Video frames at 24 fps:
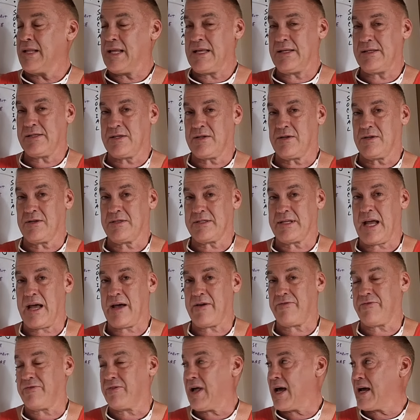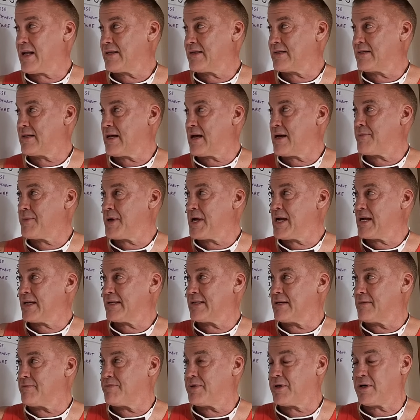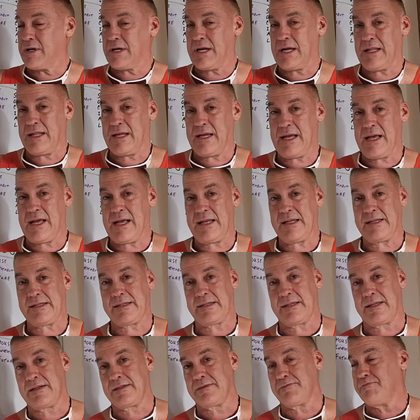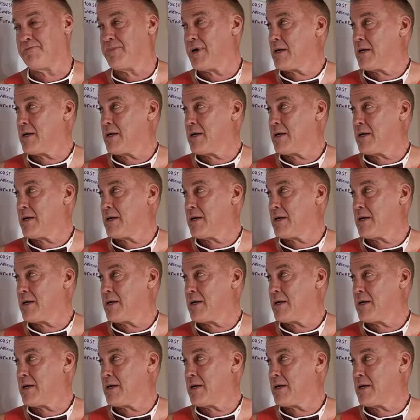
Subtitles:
These girls have flat stomachs and perky this and